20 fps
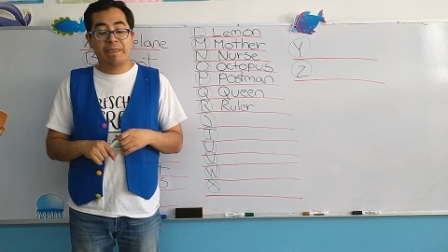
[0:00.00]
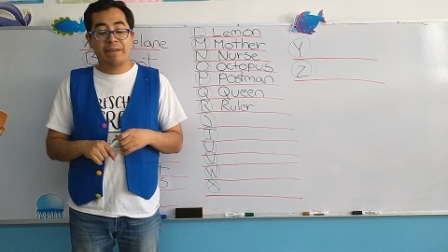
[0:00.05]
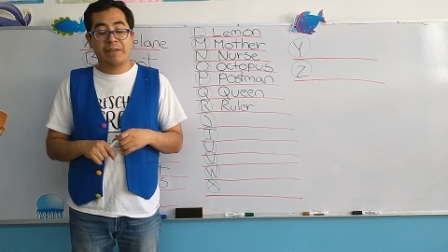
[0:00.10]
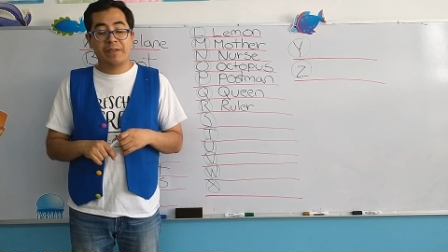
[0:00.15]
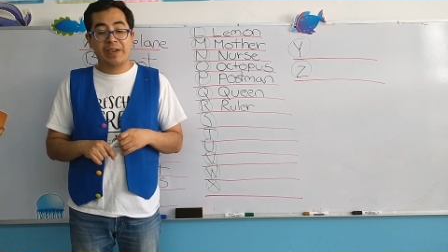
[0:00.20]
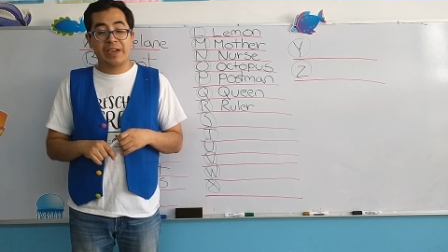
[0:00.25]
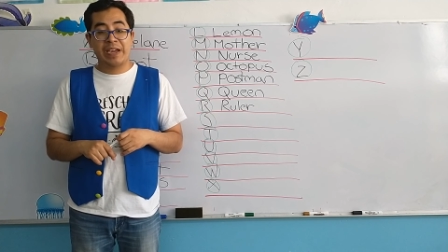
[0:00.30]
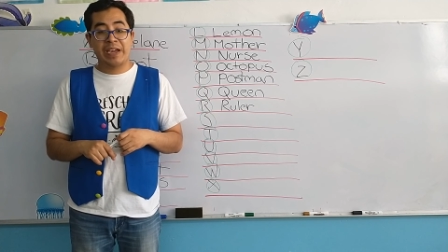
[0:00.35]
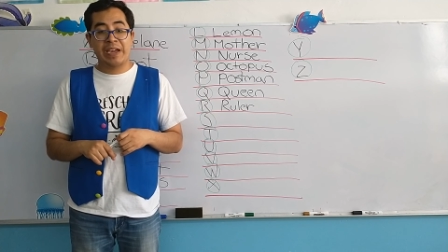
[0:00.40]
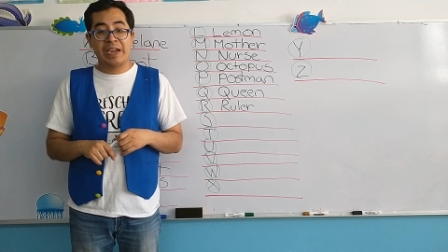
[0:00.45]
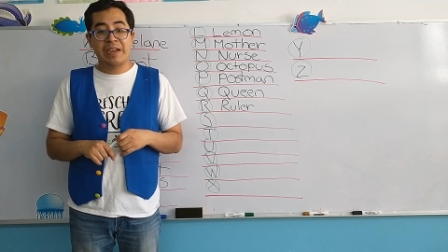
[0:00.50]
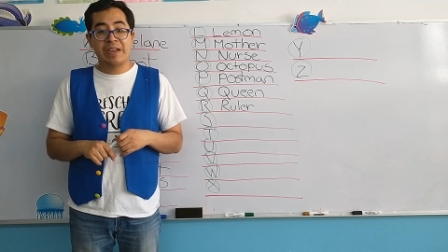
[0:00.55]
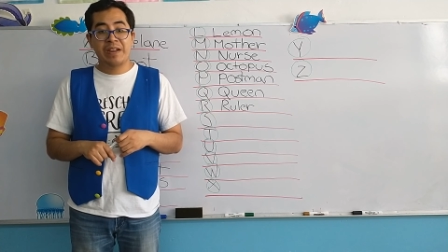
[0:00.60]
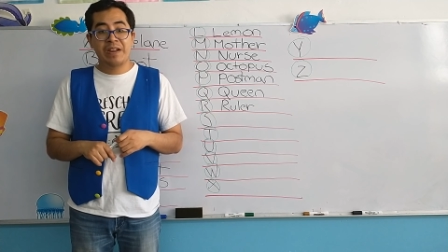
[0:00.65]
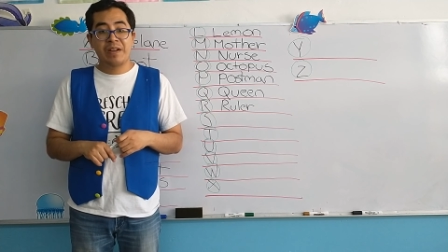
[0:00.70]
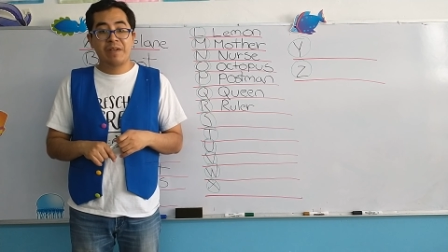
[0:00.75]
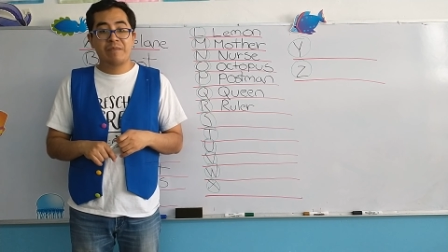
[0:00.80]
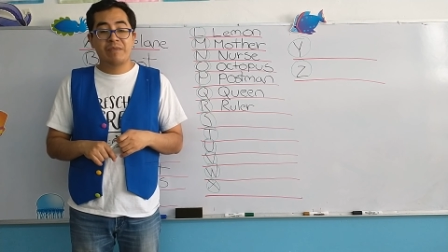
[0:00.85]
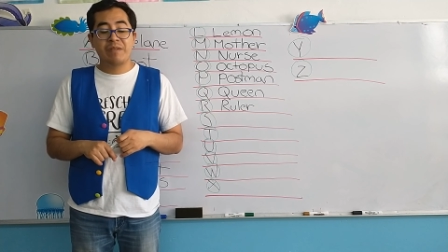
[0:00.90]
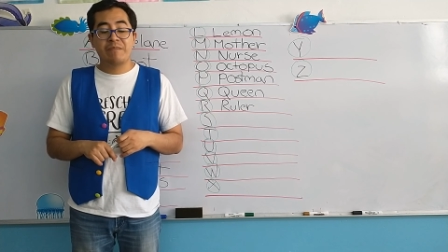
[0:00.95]

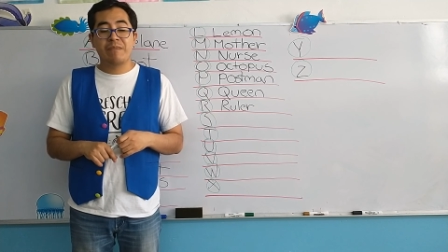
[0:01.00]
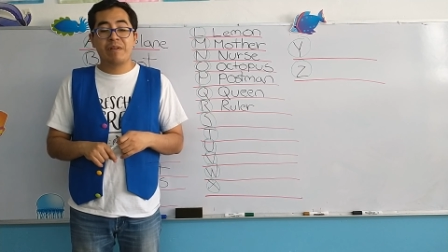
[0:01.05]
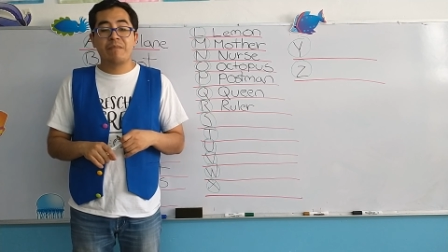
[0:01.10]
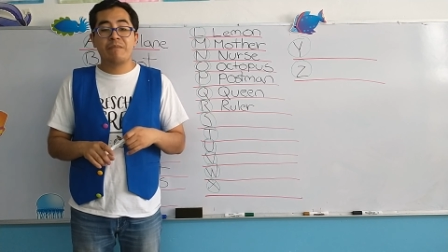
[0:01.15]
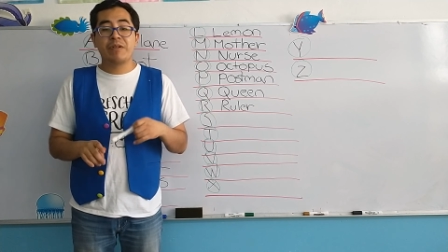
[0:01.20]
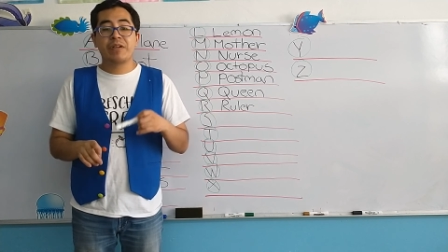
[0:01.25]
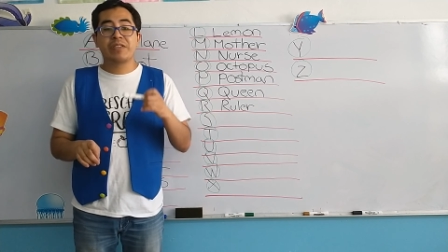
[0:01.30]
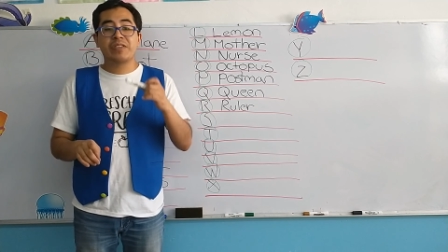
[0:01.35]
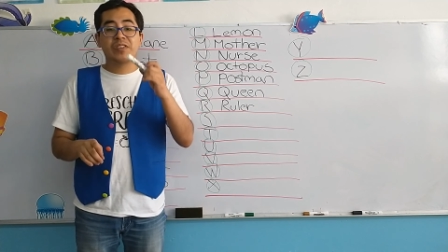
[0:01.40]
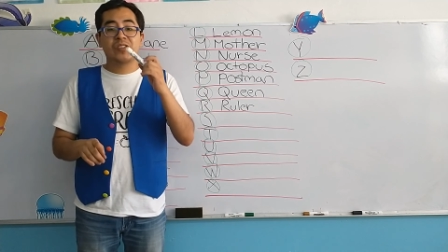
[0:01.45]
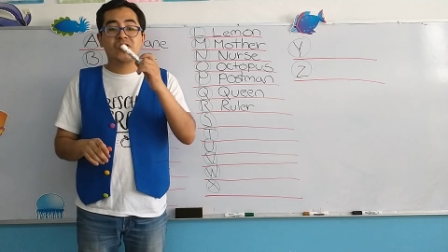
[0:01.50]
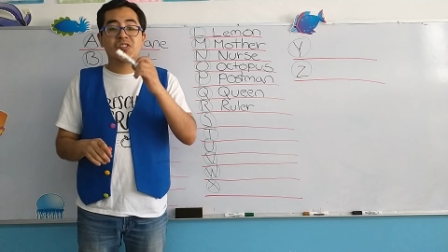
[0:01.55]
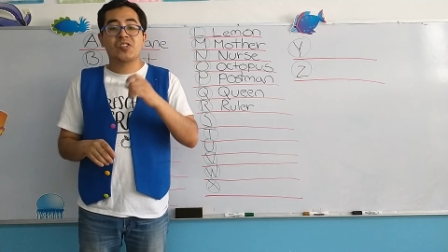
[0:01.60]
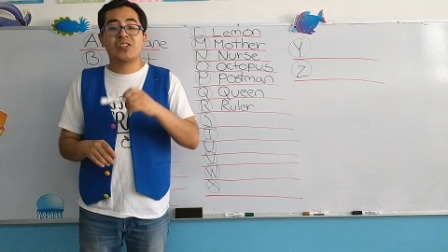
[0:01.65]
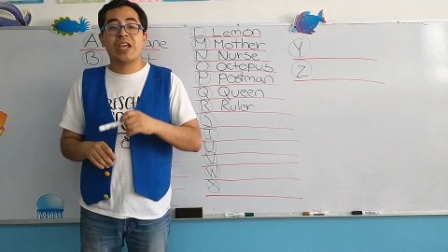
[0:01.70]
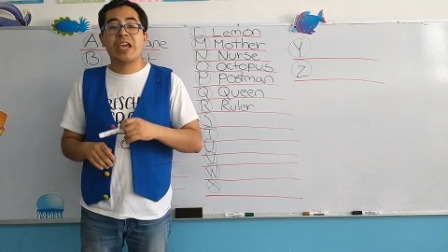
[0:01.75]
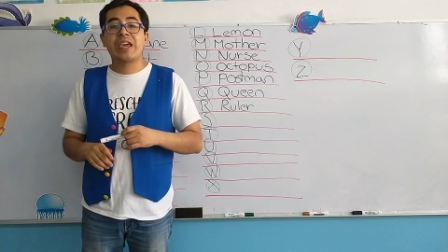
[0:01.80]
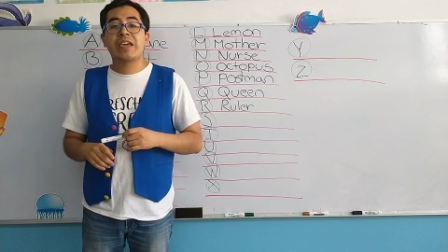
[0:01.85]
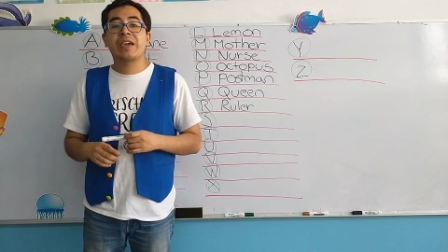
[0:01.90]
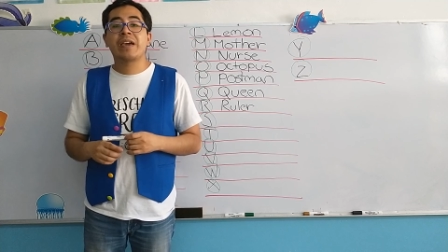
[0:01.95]
Okay, remember the
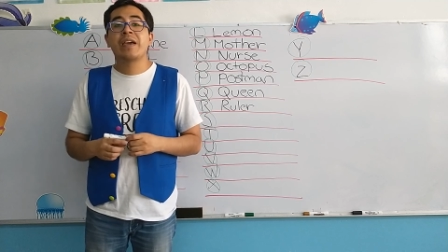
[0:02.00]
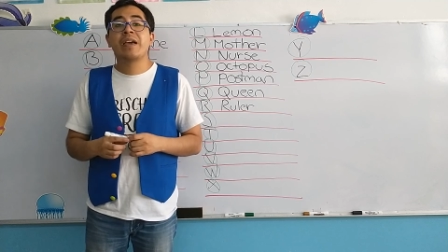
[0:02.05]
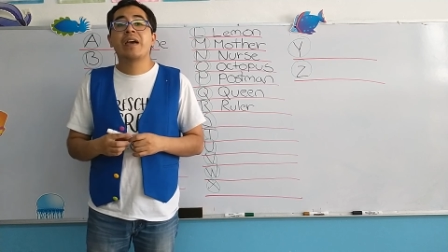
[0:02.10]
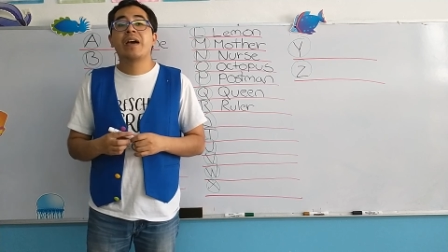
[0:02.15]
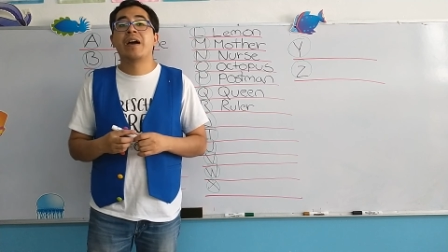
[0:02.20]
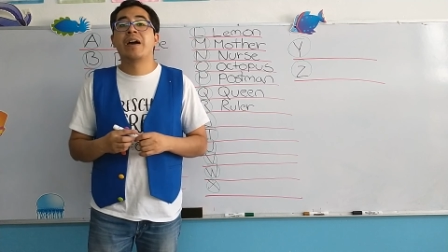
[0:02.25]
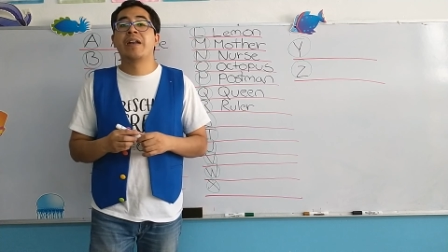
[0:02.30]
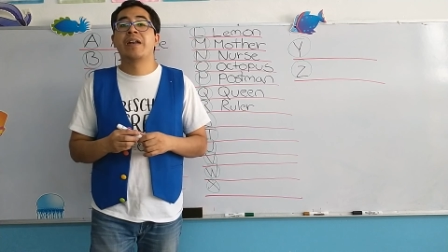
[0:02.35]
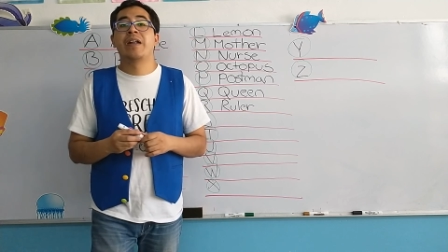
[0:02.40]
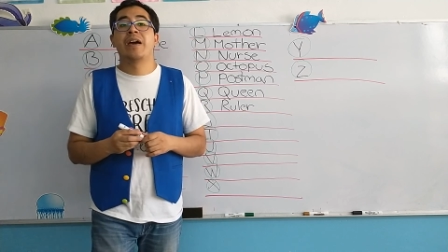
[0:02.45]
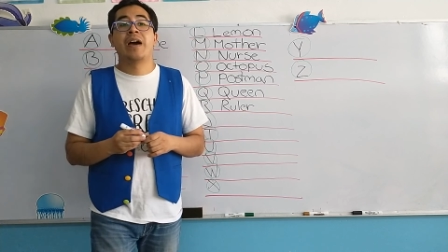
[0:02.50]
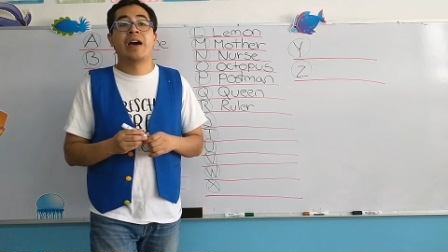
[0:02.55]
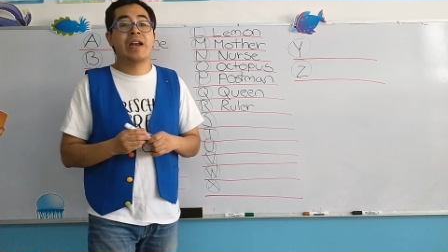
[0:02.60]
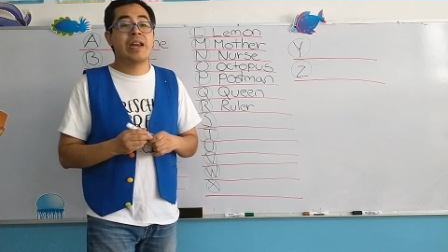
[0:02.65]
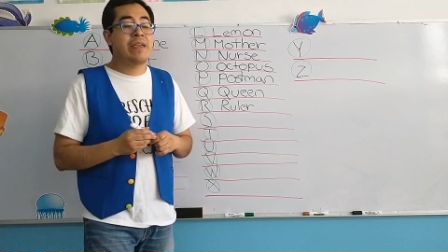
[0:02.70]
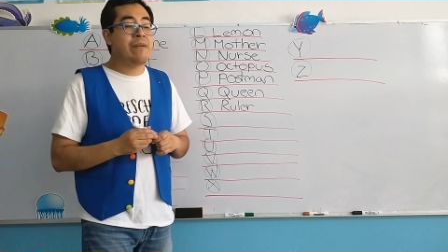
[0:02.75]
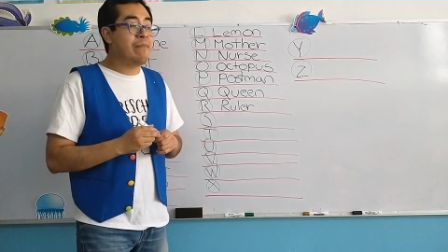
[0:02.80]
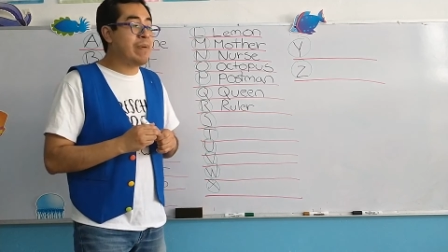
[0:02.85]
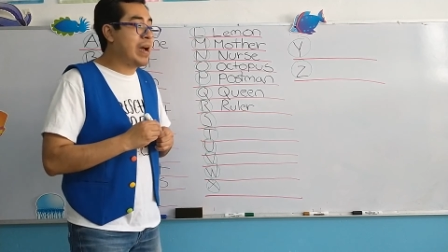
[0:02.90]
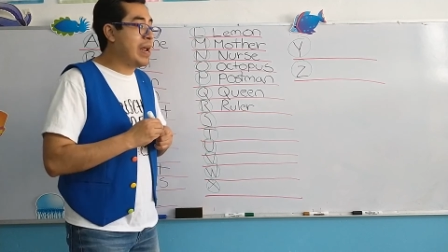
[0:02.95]
snake an
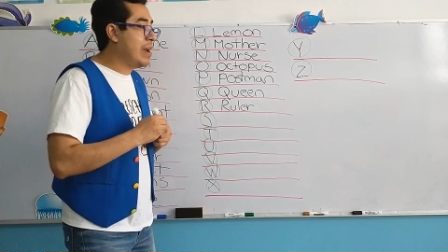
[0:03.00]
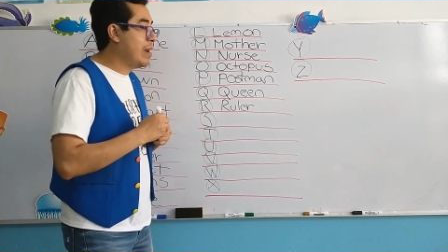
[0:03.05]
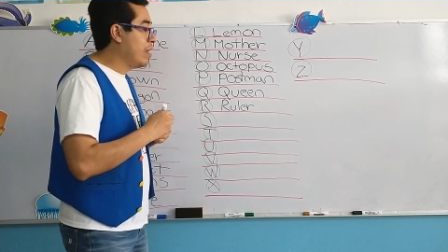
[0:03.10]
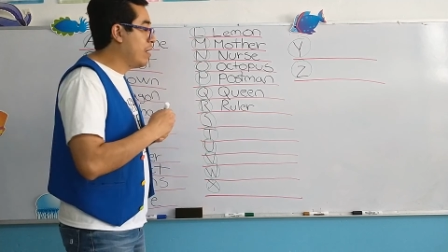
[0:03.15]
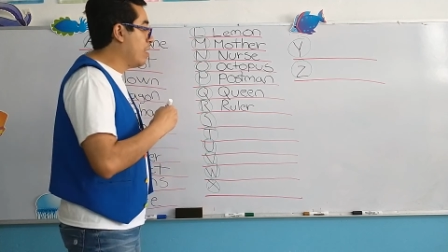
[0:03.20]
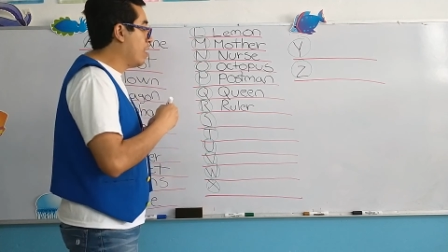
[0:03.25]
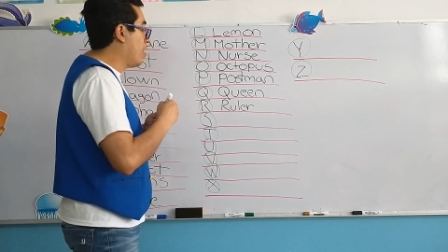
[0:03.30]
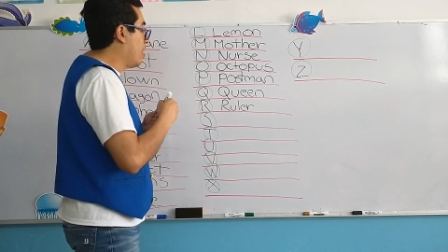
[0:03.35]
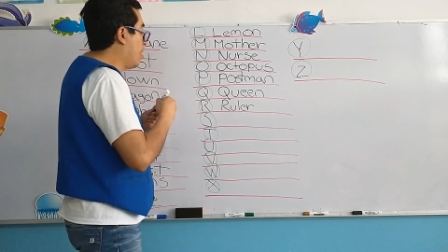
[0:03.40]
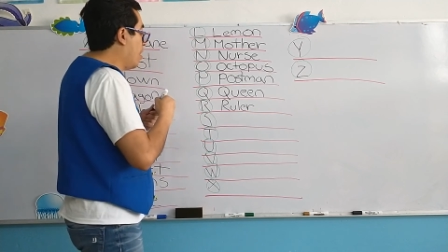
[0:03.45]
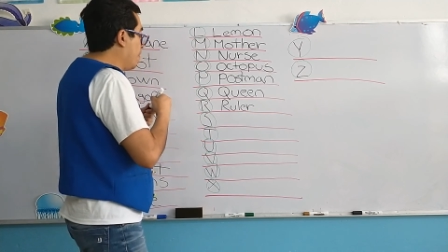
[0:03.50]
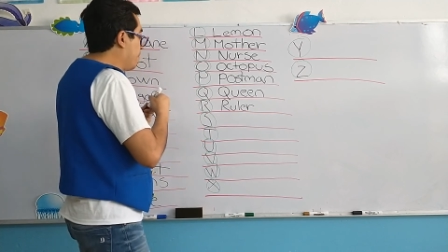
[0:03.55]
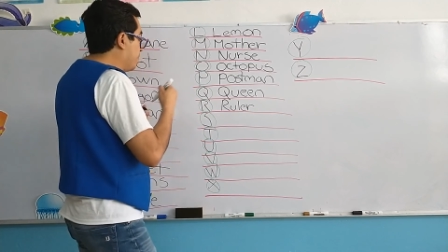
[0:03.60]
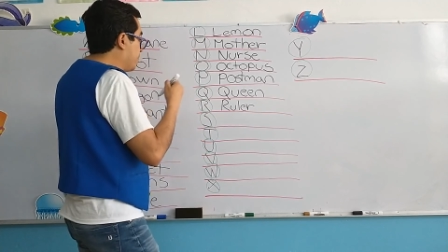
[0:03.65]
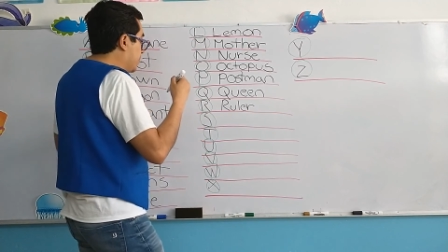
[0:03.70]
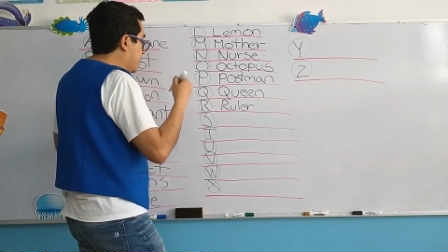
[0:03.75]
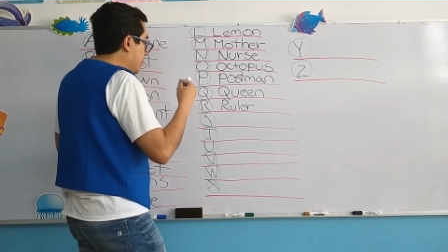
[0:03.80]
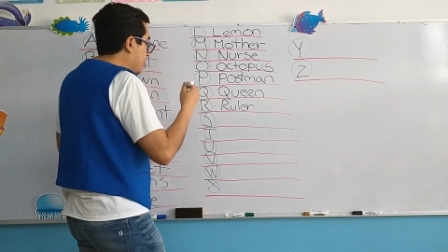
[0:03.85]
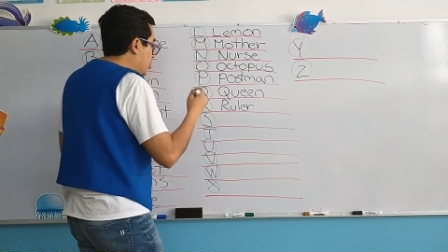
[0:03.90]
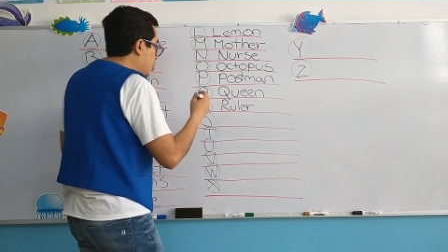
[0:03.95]
animal
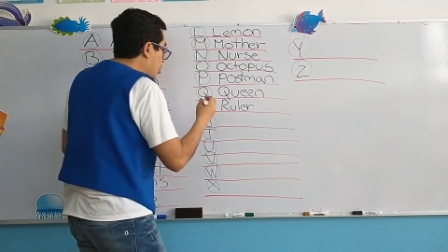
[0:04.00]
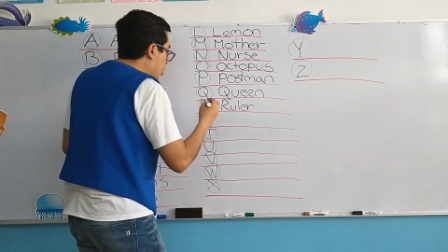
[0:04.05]
of the